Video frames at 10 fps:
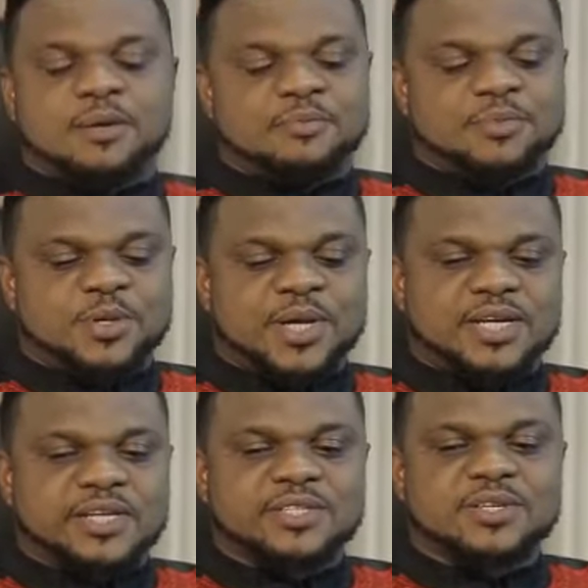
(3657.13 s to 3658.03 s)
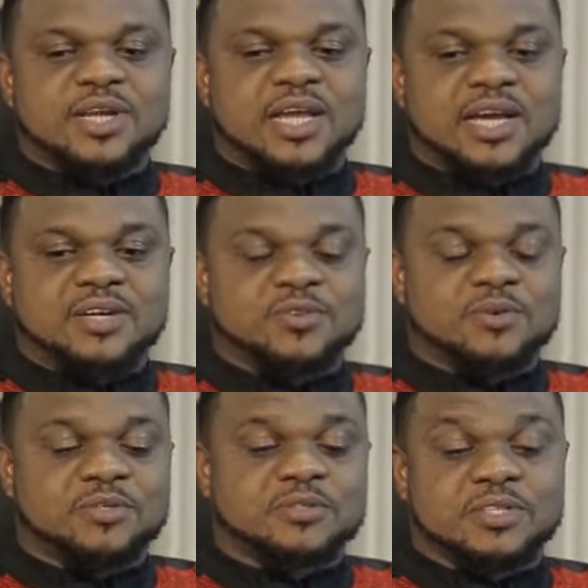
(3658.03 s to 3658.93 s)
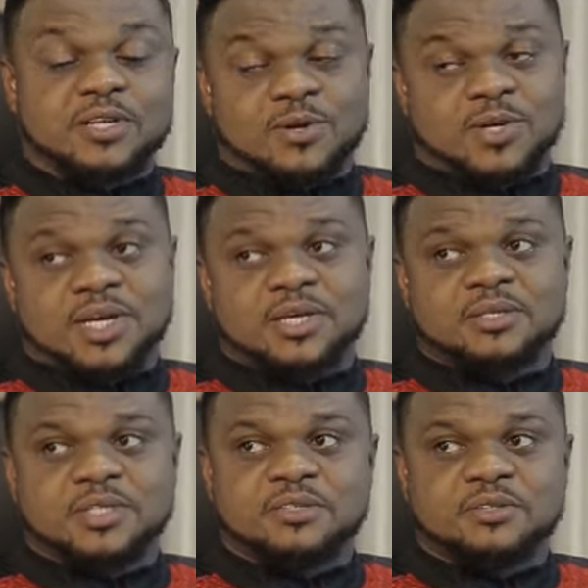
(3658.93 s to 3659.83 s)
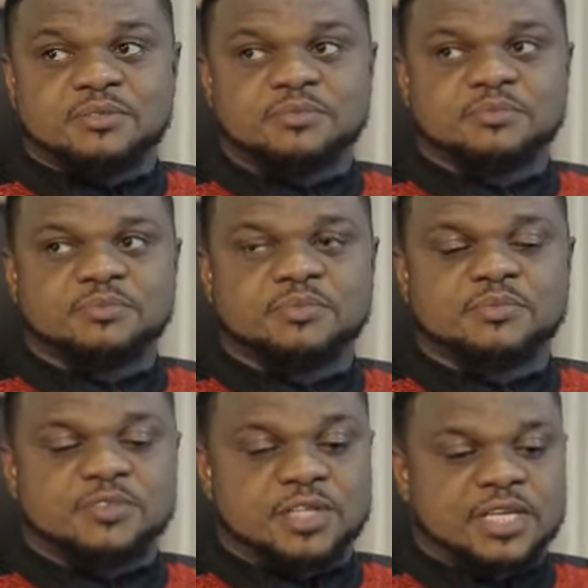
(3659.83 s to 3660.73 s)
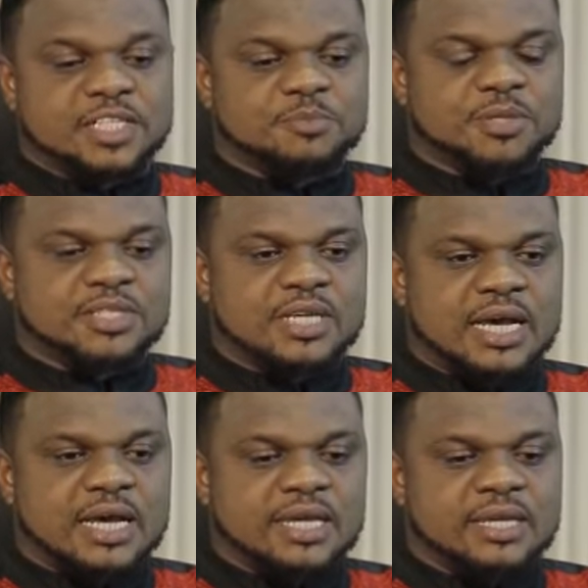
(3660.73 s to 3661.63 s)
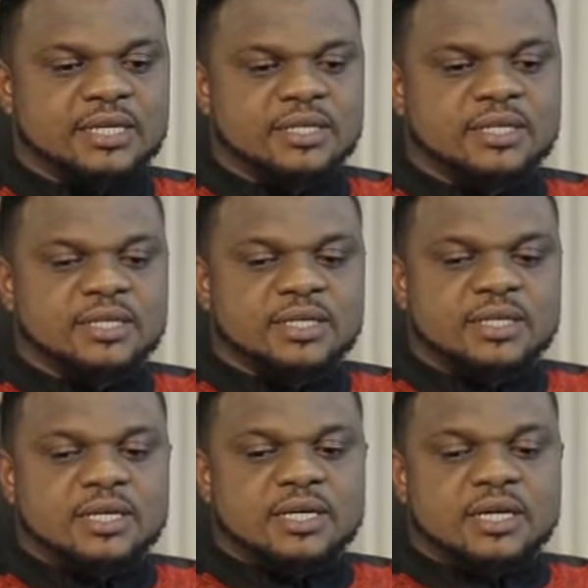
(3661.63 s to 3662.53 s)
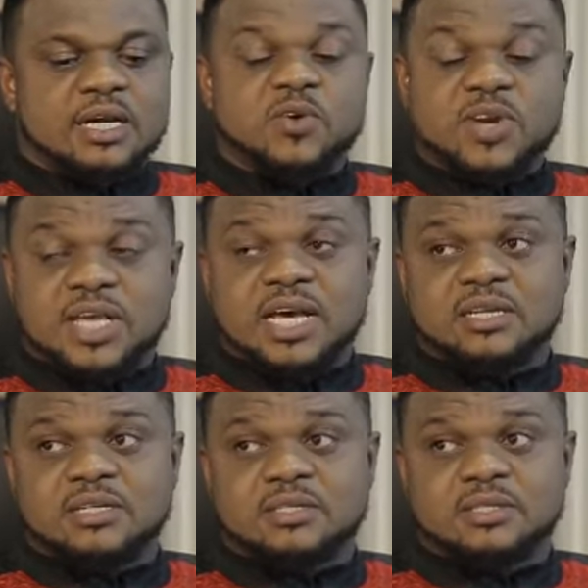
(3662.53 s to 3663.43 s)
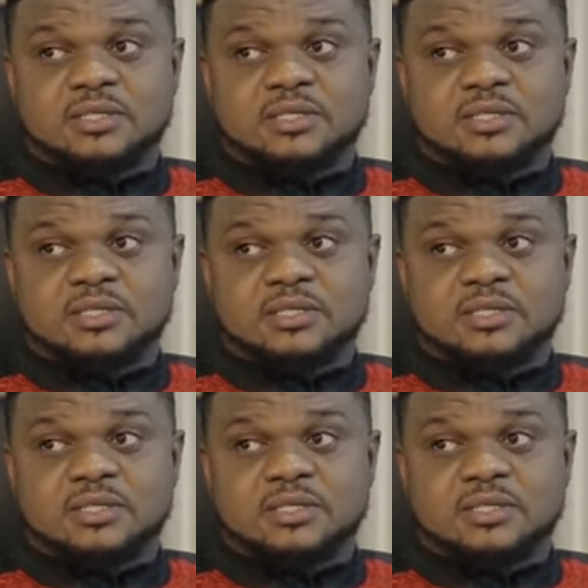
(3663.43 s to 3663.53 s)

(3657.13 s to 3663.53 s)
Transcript: Your Highness, not like I do not want to stay longer in the village, but I already had